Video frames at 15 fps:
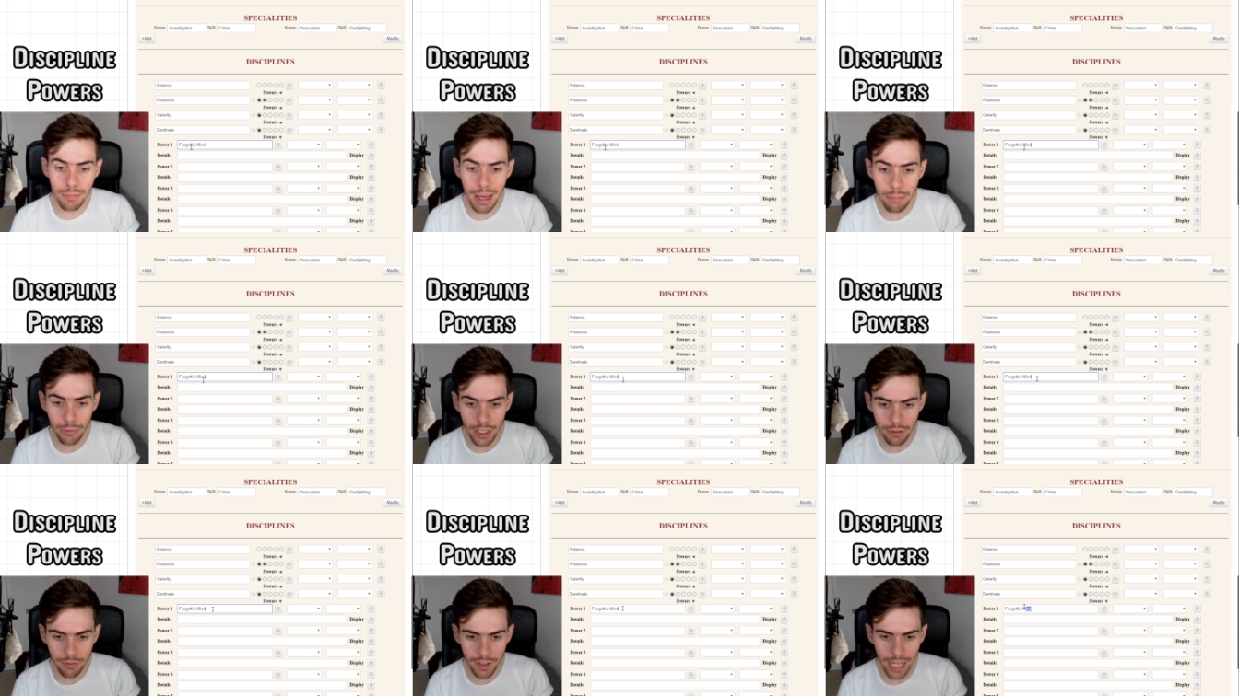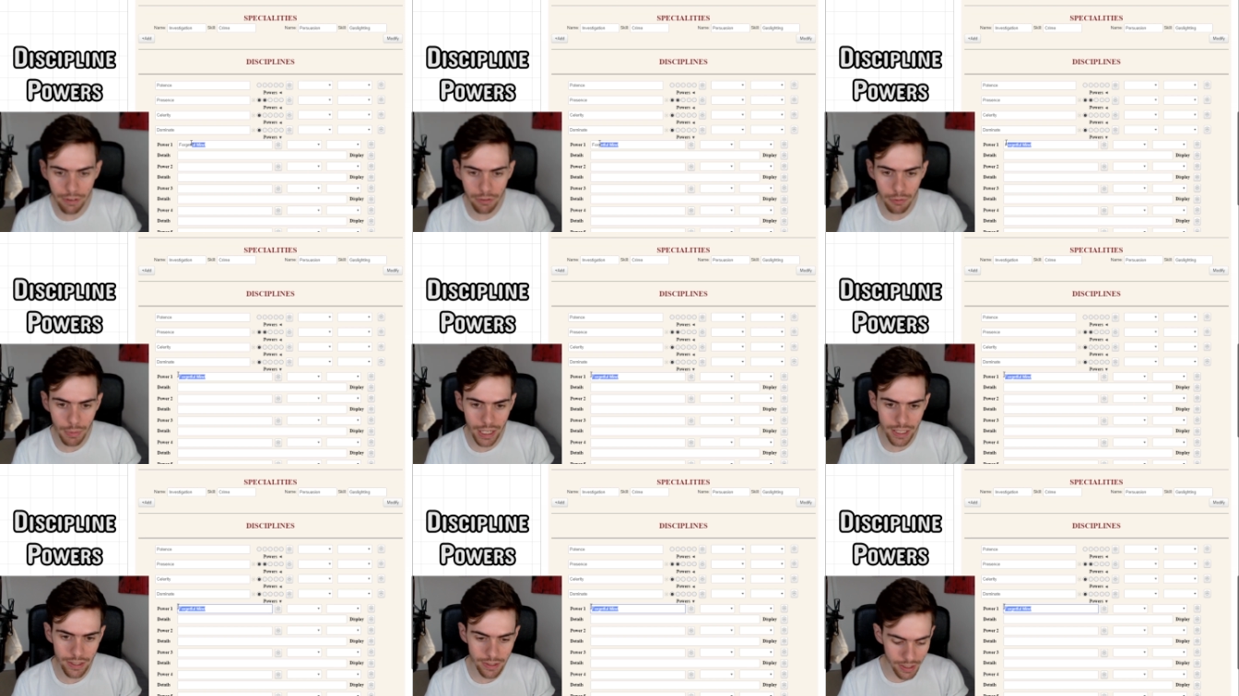Memory. Forgetful
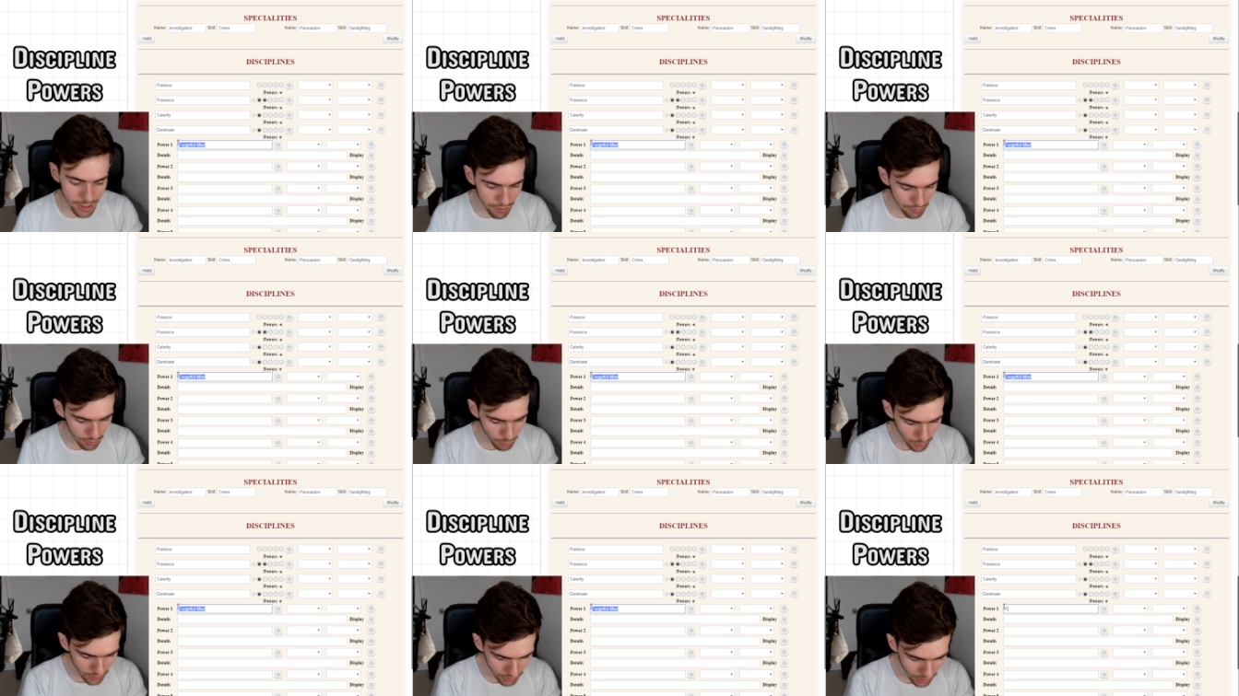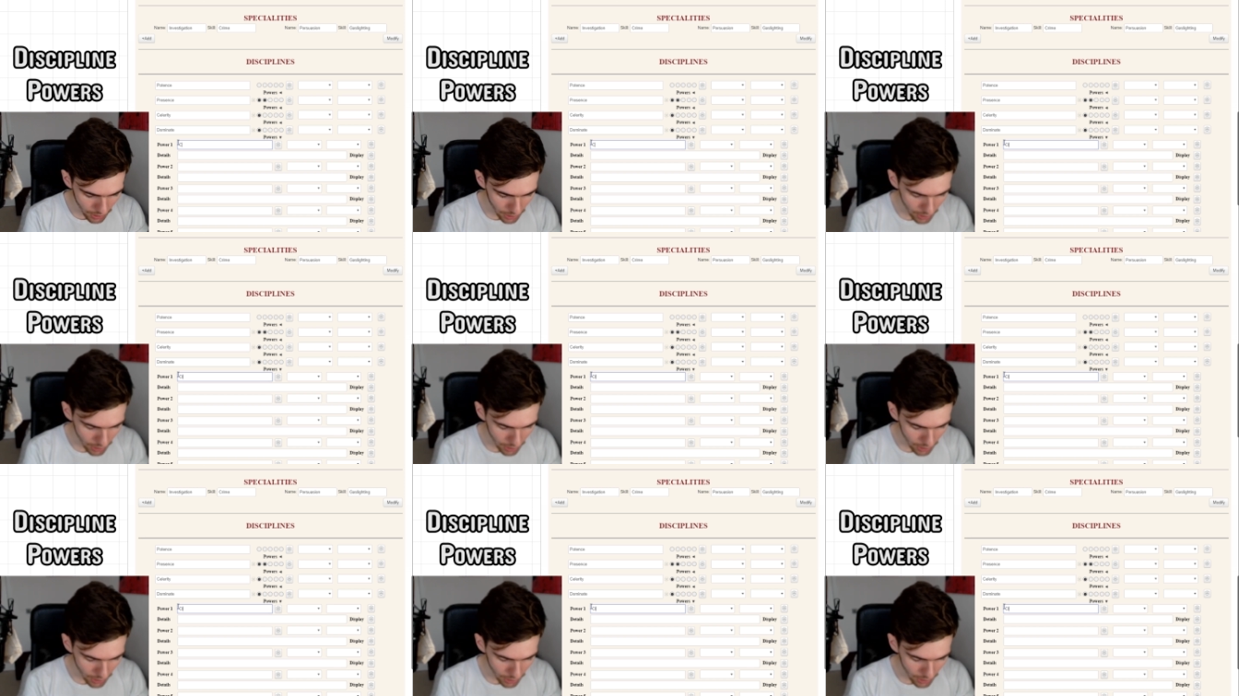Mind is a different one.